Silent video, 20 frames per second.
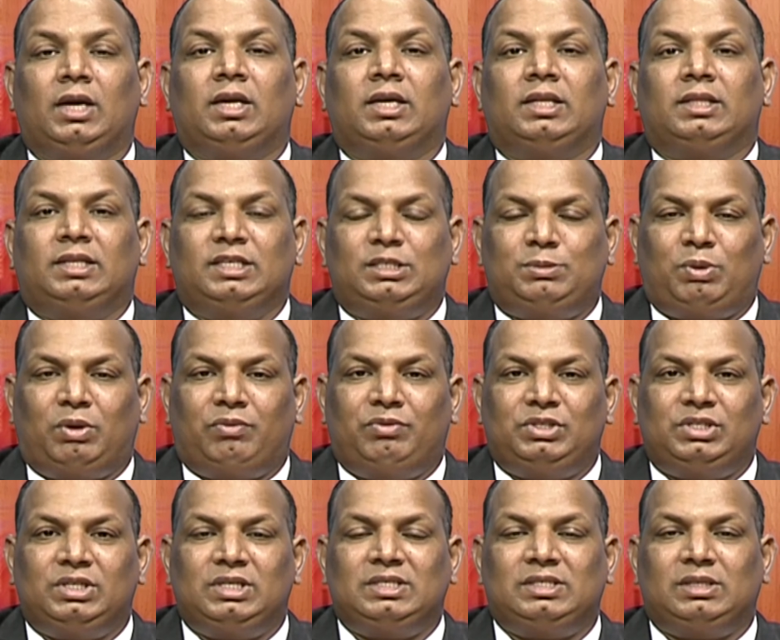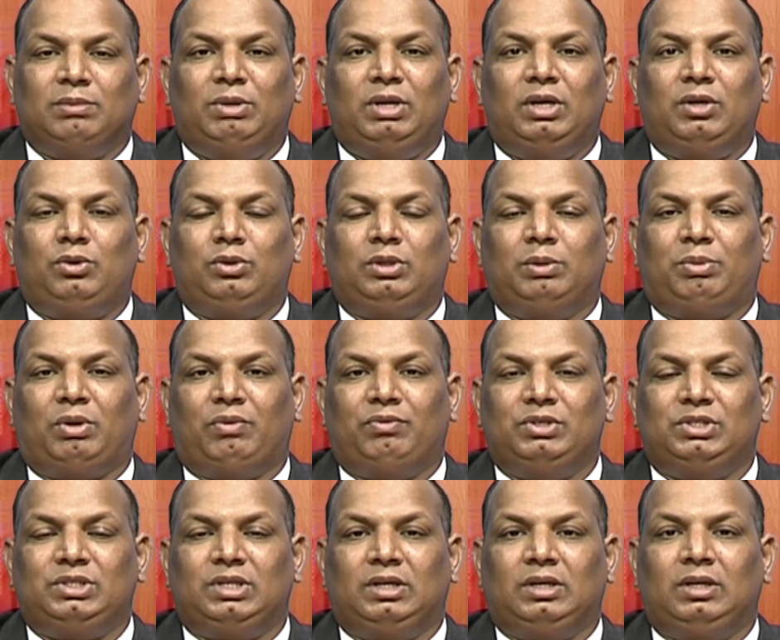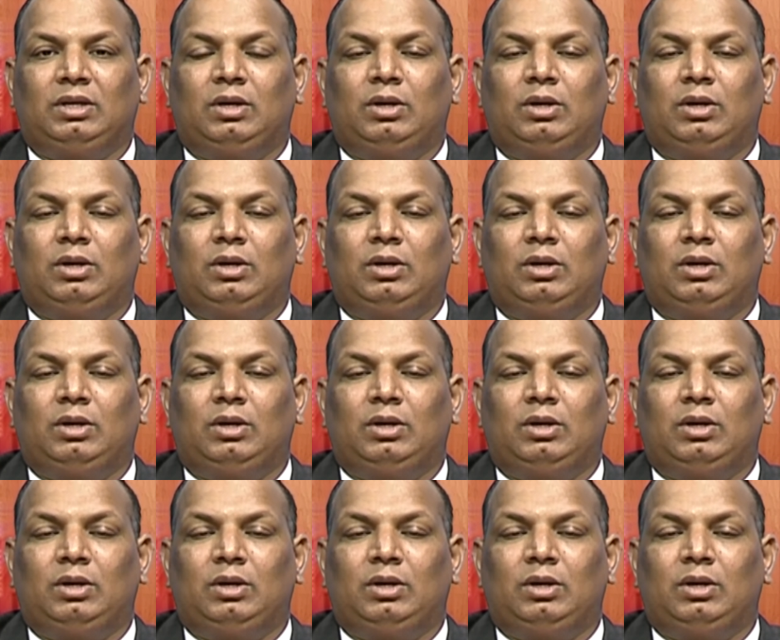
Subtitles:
This provision is similar to the provision